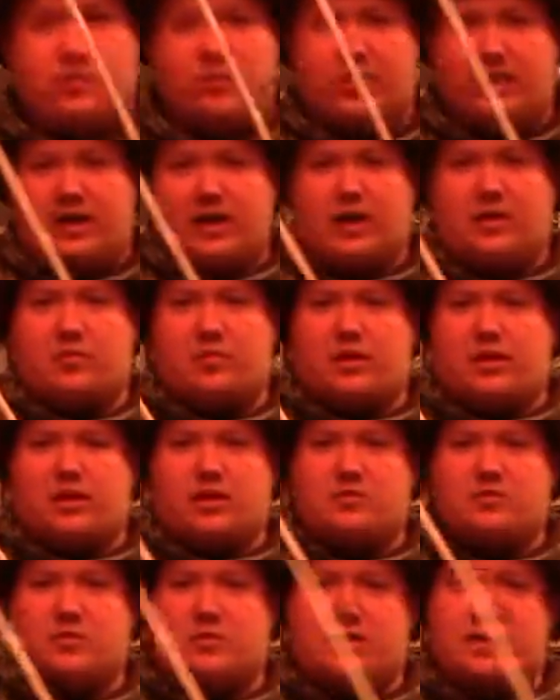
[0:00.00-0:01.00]
happy it
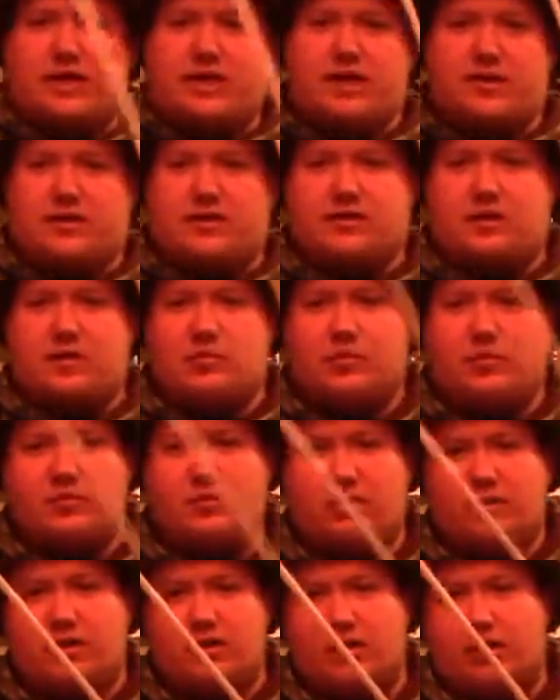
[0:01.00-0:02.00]
comes with that, because I put
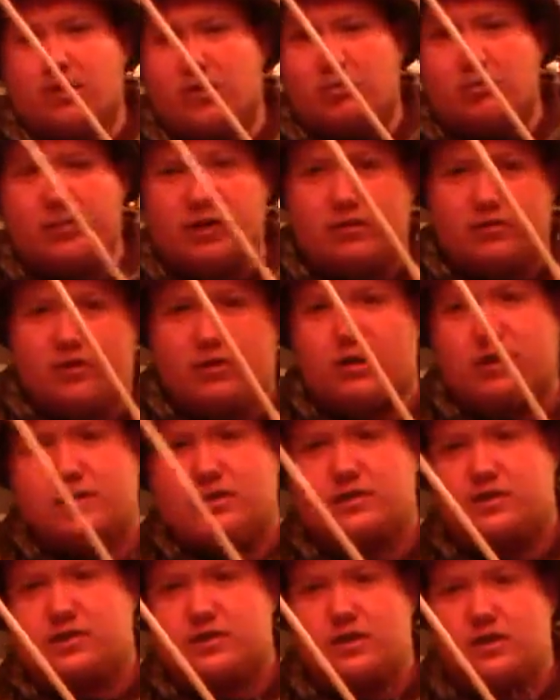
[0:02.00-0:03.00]
one on all my
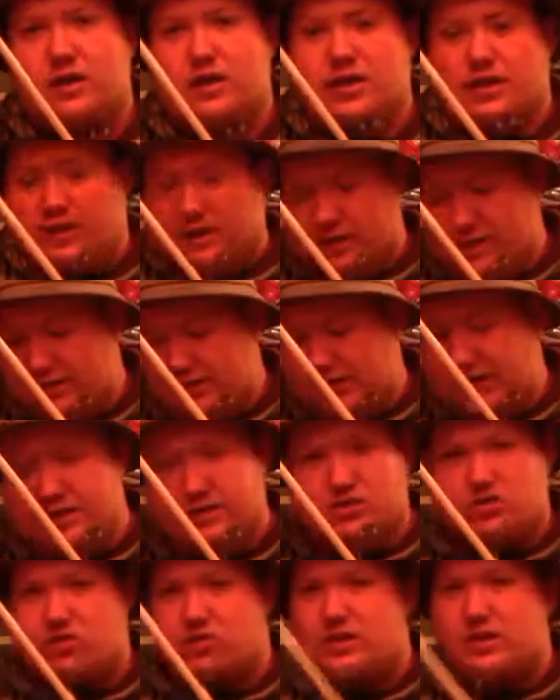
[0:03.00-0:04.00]
rods, and
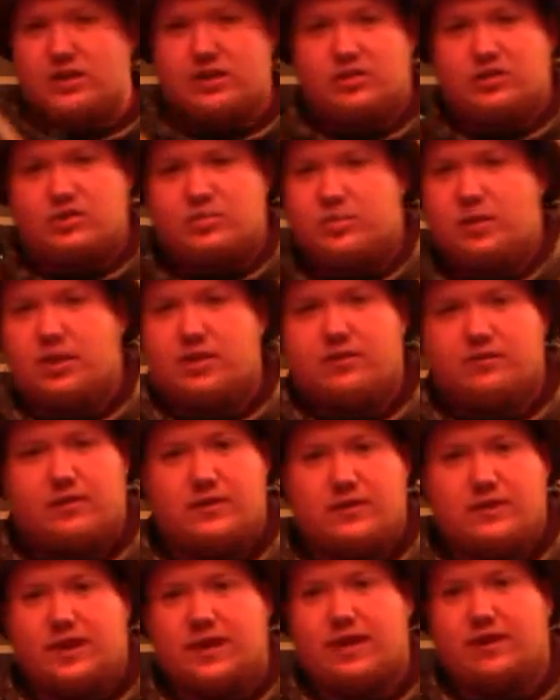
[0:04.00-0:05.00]
that's just an extra
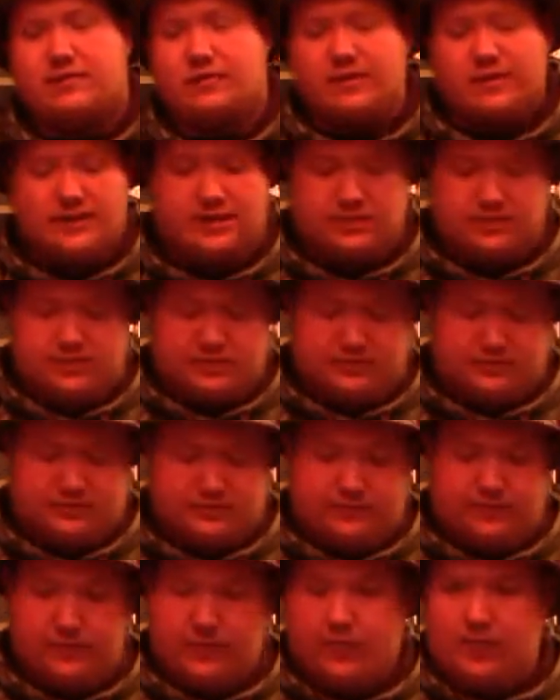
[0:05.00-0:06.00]
benefit to having this.
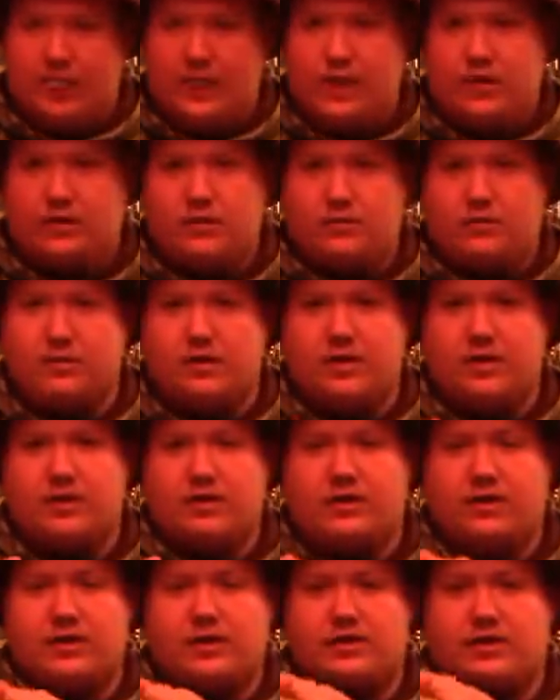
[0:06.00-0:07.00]
But
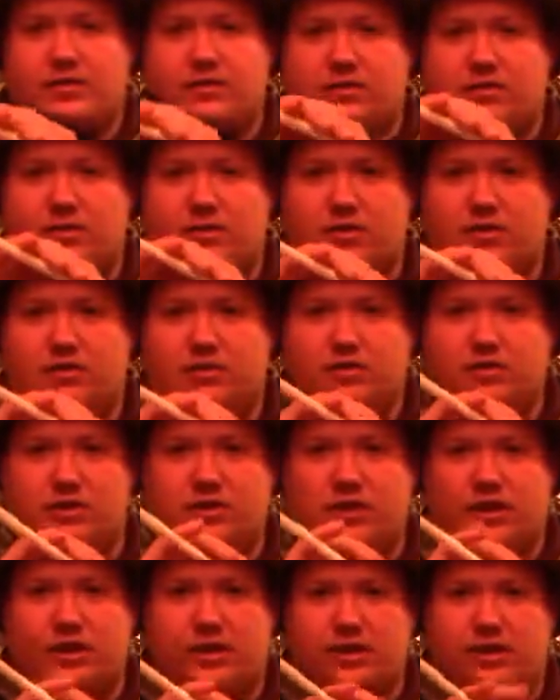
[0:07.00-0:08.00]
here it is. It looks
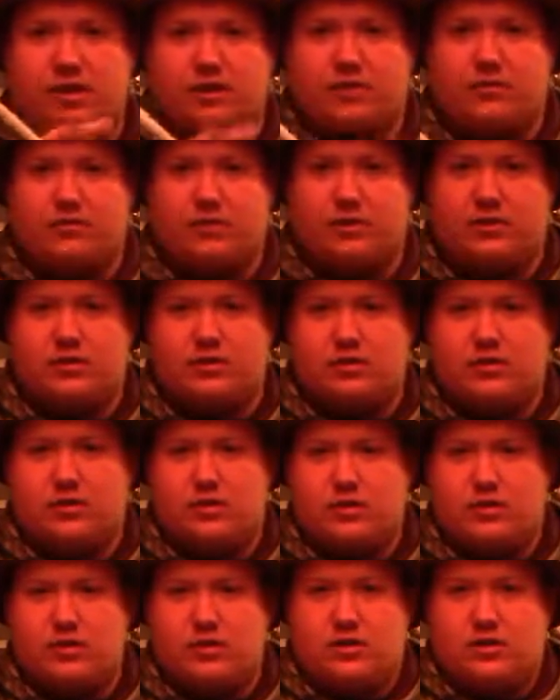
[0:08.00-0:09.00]
just like the other one,
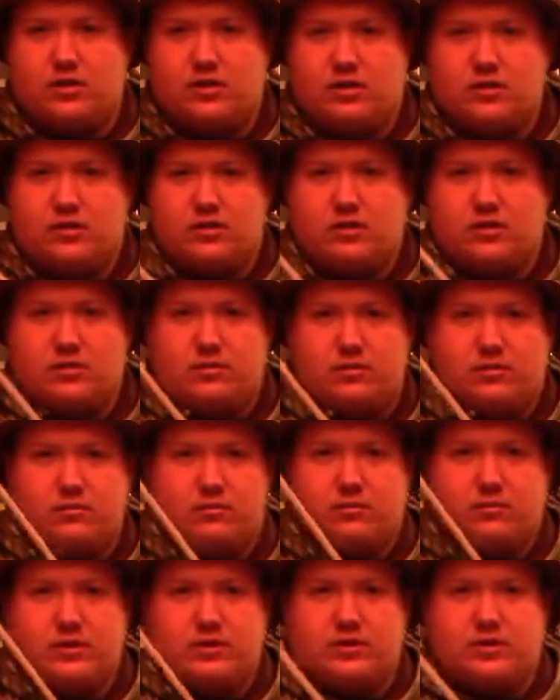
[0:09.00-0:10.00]

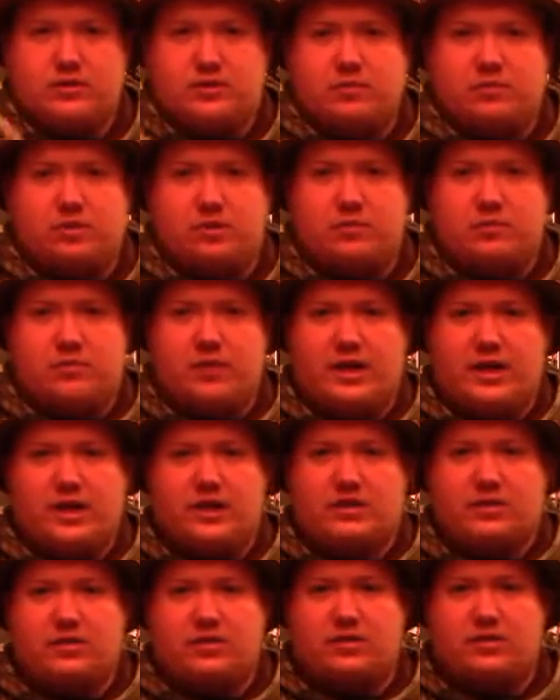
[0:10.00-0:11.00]
but it's the one
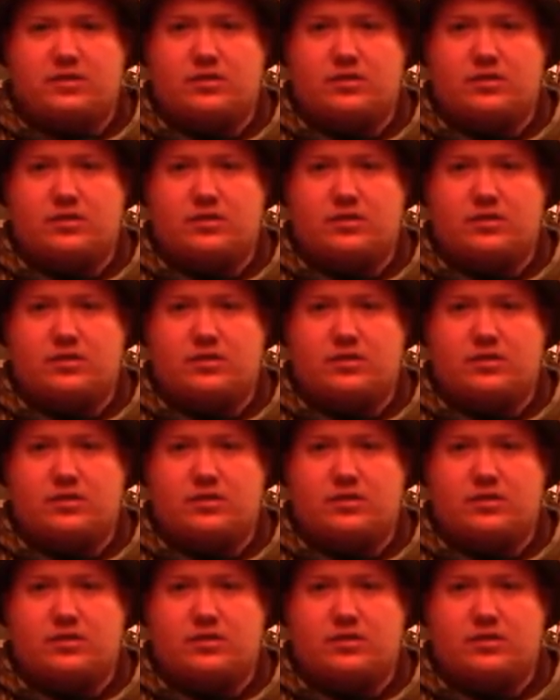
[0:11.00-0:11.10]
piece